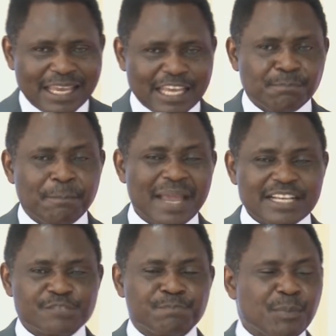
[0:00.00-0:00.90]
It
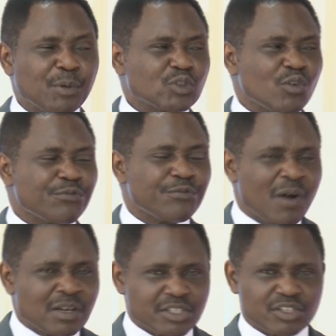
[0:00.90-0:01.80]
makes people to
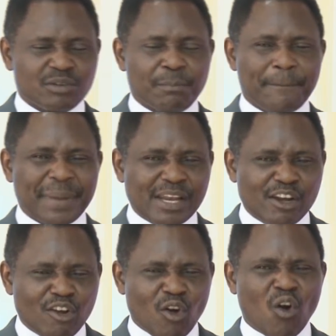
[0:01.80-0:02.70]
function
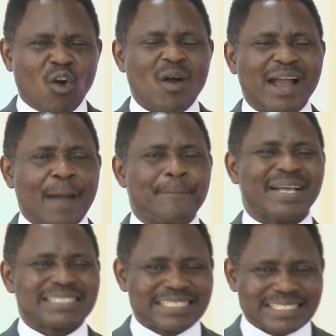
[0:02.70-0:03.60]
below
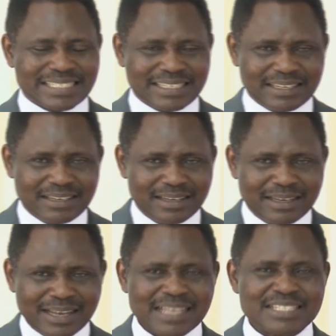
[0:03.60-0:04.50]
capacity.
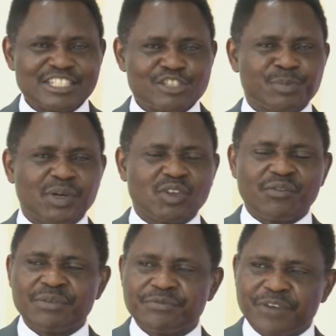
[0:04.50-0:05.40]
That's the spirit
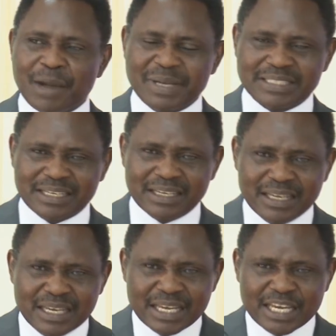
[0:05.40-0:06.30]
of infirmity.
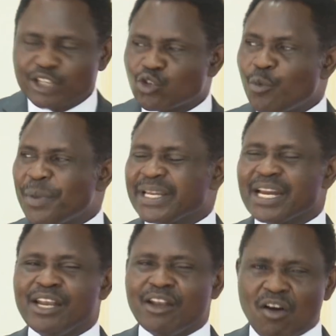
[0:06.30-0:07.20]
It could be
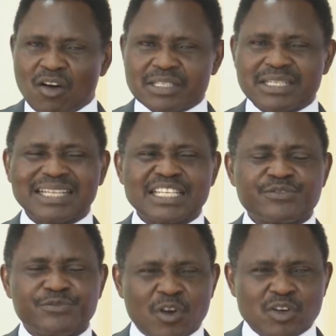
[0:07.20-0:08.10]
the lungs that is
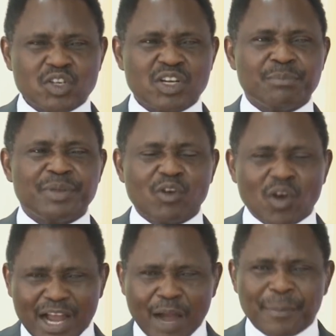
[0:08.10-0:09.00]
functioning
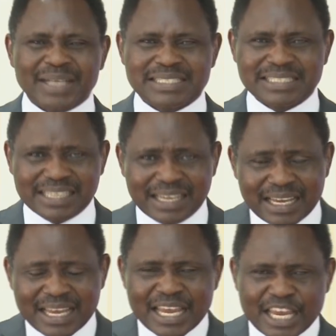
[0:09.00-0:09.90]
below capacity.
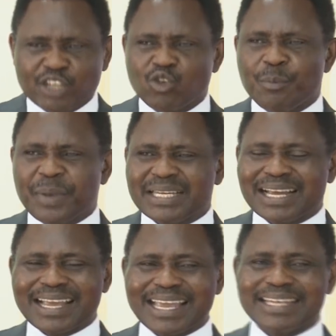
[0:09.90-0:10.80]
It could be the
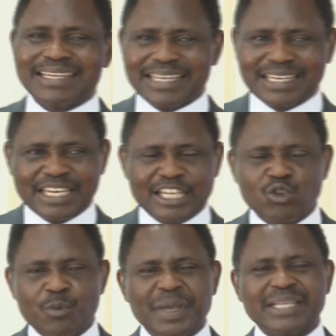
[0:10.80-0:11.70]
kidney. It
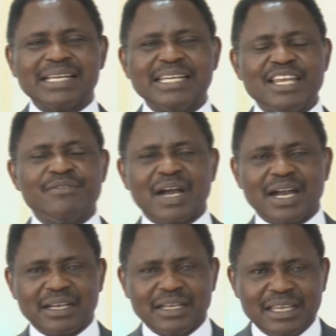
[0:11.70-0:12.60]
could be the
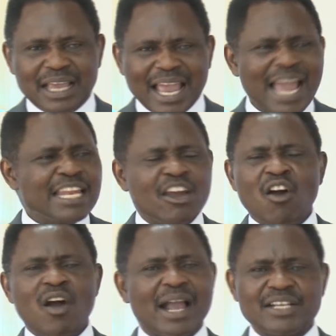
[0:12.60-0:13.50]
liver. Any
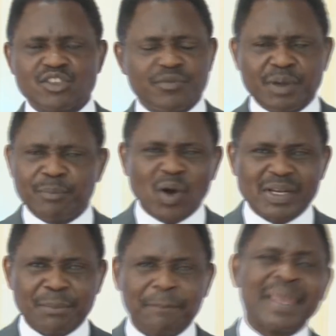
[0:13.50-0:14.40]
organs of the
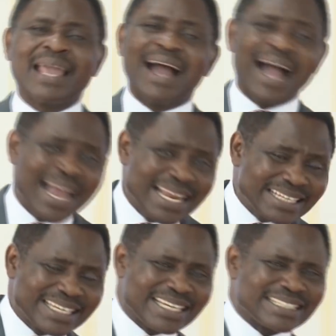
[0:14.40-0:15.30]
body.
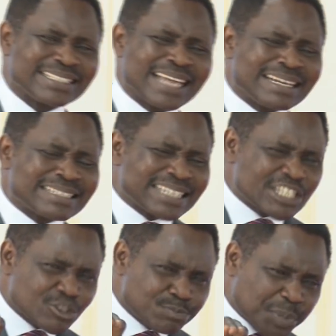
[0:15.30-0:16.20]
Behind it, there is a
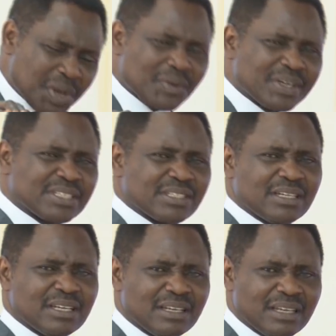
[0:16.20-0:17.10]
spirit
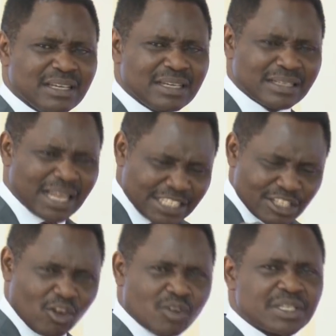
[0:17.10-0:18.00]
that
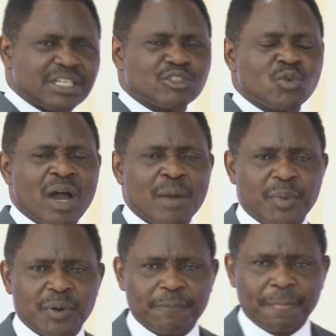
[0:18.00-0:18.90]
is causing it to
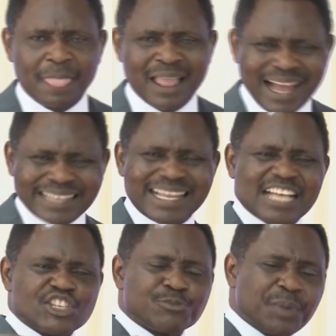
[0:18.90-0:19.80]
happen. And
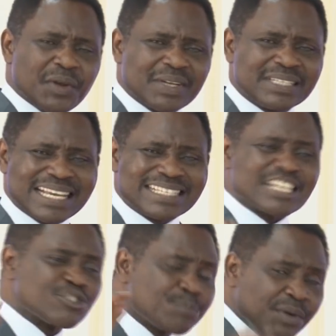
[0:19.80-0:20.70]
that spirit is
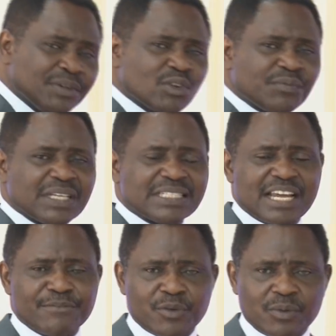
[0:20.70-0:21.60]
the spirit of the
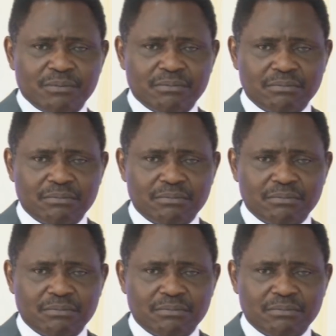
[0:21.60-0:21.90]
devil.